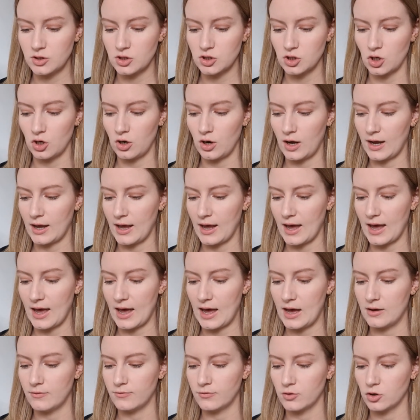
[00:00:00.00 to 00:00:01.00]
So I
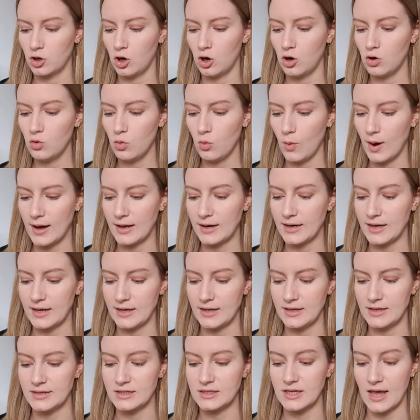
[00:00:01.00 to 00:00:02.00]
have goal 1
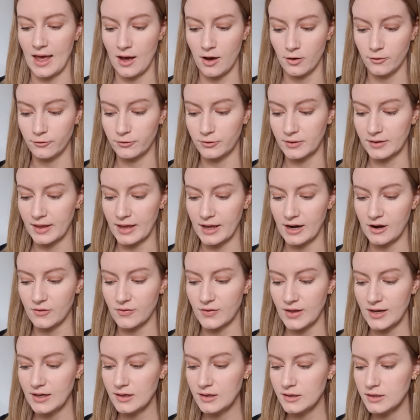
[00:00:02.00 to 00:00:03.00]
is health
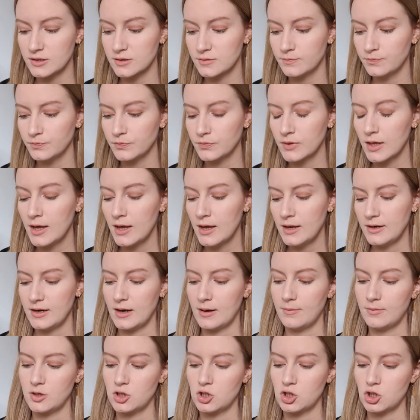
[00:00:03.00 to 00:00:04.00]
related things,
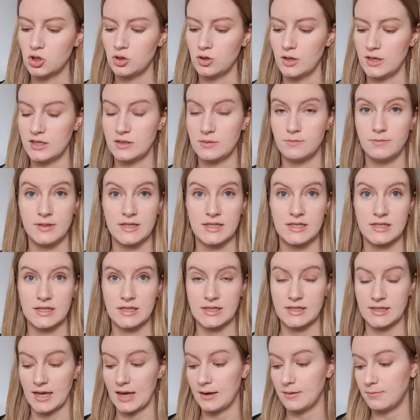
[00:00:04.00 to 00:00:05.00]
number 2 is
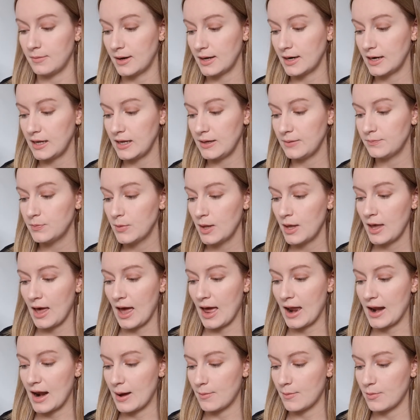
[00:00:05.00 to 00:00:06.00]
business and money,
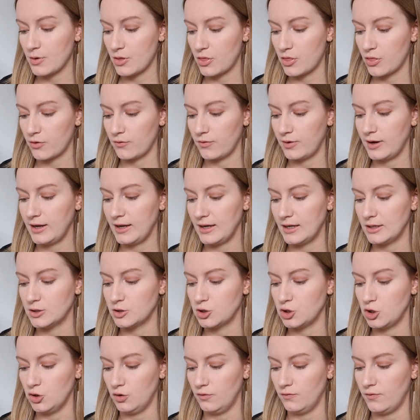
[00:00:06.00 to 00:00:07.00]
and number 3
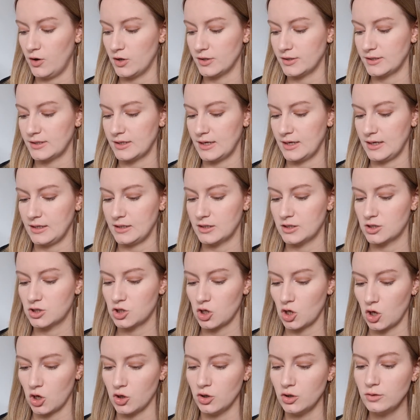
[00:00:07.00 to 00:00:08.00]
is university.
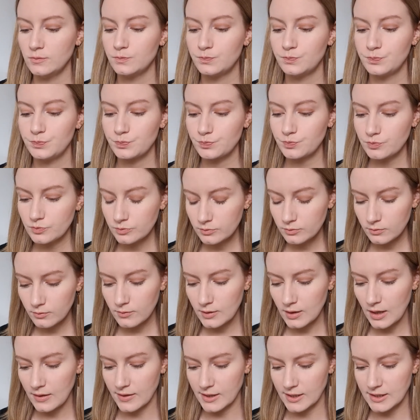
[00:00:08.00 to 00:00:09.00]
So
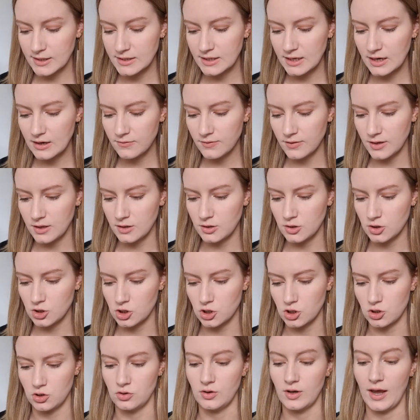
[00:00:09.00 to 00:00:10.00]
let's dive
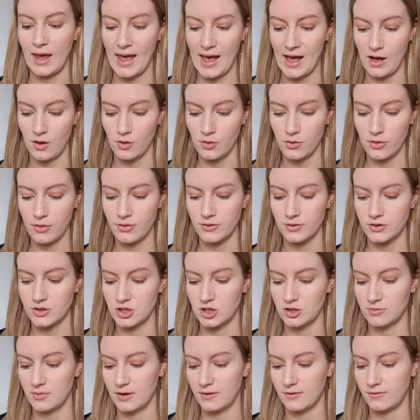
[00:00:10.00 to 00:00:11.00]
into health.
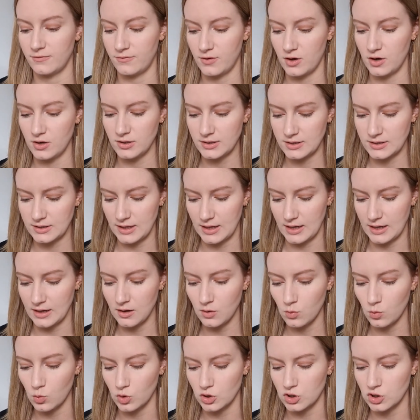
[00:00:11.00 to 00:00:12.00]
So my first
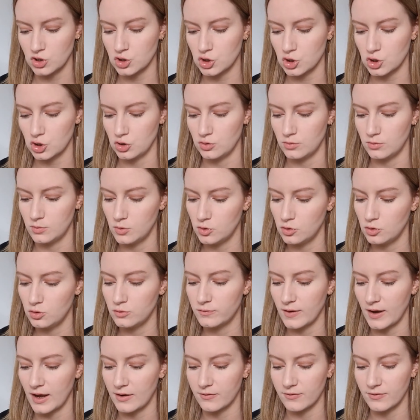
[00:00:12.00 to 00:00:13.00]
thing was to
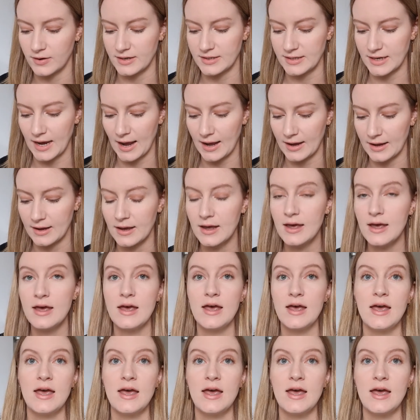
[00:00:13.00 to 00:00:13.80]
move every day.